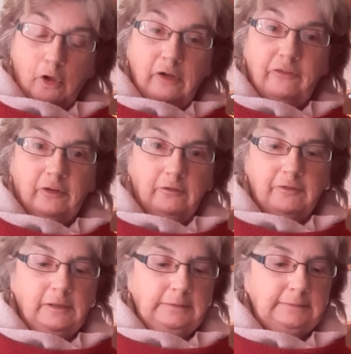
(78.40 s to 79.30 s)

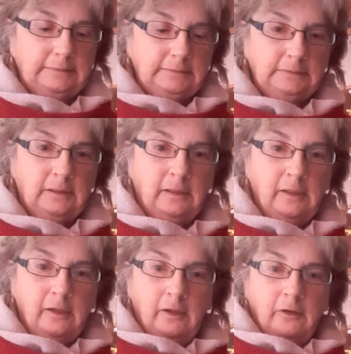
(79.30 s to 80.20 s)
silver.
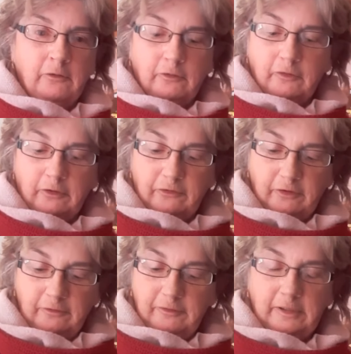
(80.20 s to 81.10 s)
So I've got a
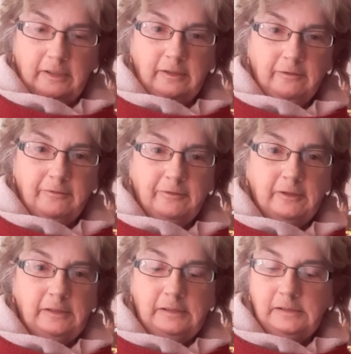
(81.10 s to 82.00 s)
silver leaf,